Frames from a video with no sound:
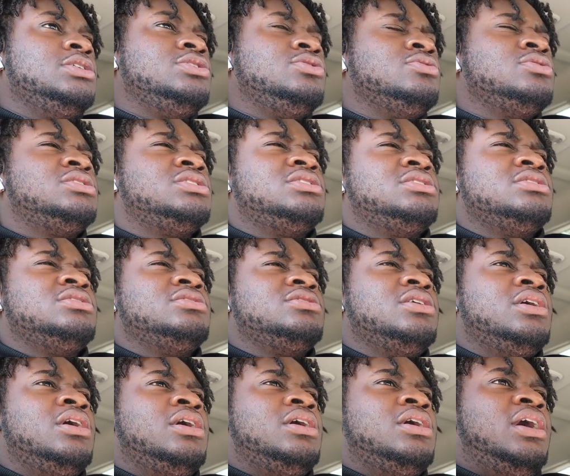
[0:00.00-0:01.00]
Did you
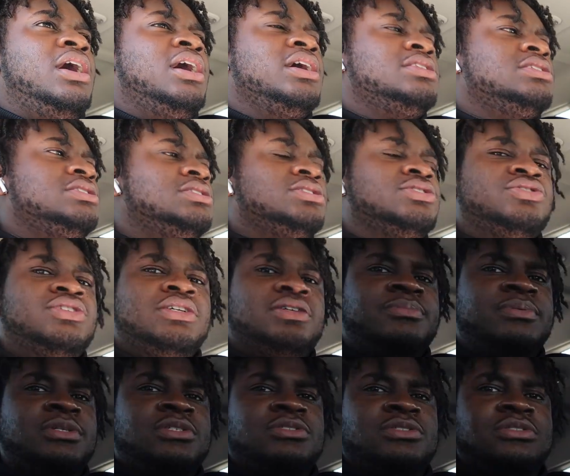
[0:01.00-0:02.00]
send uh, Holly and Trey
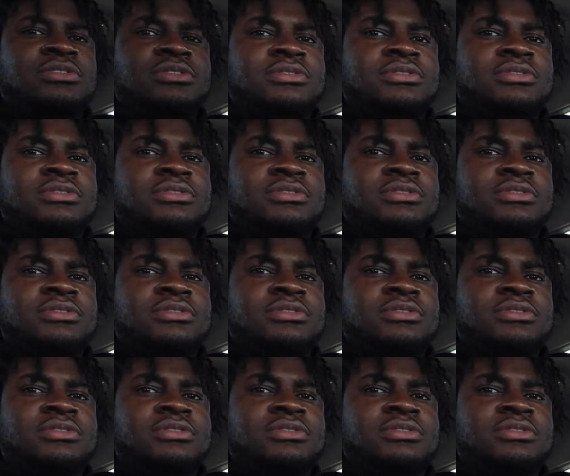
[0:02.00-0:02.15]
a picture?